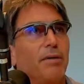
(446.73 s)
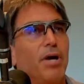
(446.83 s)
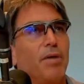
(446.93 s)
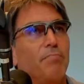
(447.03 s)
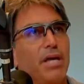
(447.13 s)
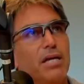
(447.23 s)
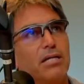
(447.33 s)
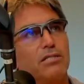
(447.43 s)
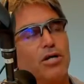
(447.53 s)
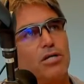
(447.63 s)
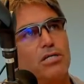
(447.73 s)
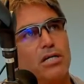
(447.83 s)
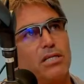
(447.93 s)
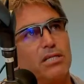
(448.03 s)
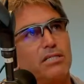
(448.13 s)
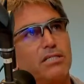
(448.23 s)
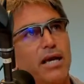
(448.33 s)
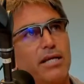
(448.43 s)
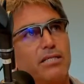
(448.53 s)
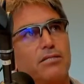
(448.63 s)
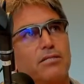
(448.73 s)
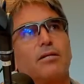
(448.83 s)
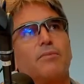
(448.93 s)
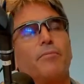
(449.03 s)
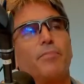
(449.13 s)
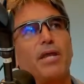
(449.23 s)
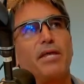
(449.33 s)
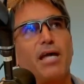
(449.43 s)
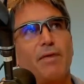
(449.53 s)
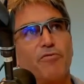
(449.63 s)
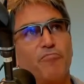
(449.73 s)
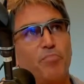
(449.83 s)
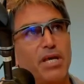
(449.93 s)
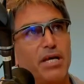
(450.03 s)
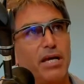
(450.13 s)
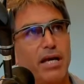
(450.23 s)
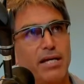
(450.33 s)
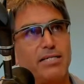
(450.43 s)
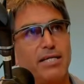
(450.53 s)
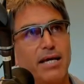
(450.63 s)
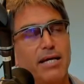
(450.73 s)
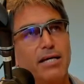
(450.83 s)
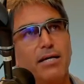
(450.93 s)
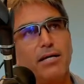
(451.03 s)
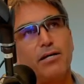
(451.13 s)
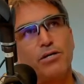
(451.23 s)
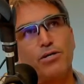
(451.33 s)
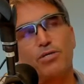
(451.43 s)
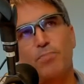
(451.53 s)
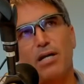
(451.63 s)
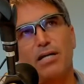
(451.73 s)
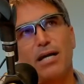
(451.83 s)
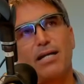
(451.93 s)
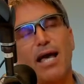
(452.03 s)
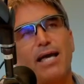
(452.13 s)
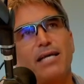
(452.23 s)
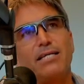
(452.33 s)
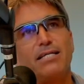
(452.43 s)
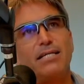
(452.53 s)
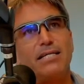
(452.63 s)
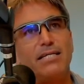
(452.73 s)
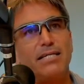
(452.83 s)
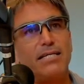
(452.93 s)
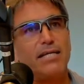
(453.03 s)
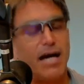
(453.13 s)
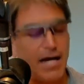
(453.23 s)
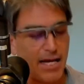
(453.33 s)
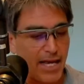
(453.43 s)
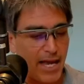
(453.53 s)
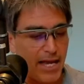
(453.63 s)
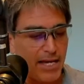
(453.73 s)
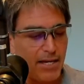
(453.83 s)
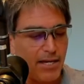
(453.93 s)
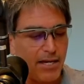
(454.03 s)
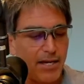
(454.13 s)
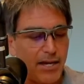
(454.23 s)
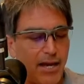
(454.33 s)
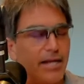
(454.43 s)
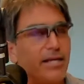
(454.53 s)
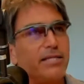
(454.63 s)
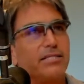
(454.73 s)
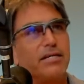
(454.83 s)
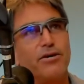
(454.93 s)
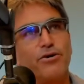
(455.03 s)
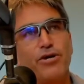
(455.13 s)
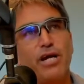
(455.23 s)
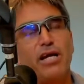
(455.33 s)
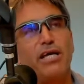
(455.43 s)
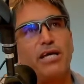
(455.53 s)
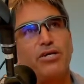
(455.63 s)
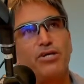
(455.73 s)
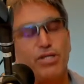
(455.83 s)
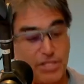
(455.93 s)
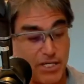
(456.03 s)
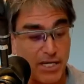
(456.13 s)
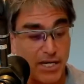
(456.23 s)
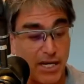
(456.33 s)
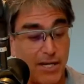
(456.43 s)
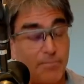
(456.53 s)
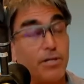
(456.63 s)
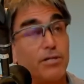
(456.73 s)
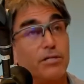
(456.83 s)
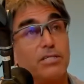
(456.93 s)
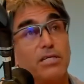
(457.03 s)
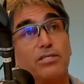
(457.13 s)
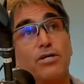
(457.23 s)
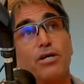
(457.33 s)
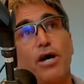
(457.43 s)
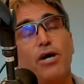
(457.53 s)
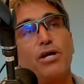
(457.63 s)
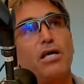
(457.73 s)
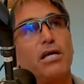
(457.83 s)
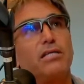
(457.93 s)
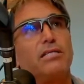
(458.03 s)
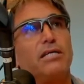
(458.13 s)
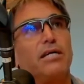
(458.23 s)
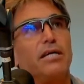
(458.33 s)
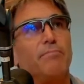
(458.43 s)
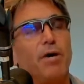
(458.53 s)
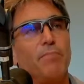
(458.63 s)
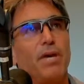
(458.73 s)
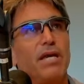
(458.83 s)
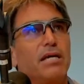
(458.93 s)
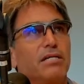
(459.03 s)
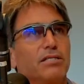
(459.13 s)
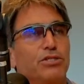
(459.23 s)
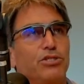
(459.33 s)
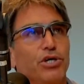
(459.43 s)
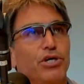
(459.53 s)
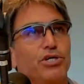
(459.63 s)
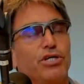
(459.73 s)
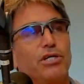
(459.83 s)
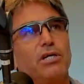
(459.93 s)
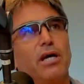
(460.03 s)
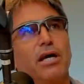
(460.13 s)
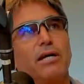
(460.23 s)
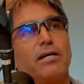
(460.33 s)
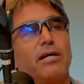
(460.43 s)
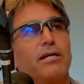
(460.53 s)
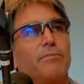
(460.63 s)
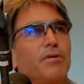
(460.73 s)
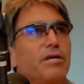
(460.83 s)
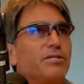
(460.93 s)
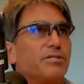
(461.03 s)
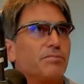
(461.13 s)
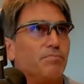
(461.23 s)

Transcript: medical doctor in the States by the name of Peter Attia. You spell that Attia. And he's a really interesting guy because he's not only is he a medical surgeon and he's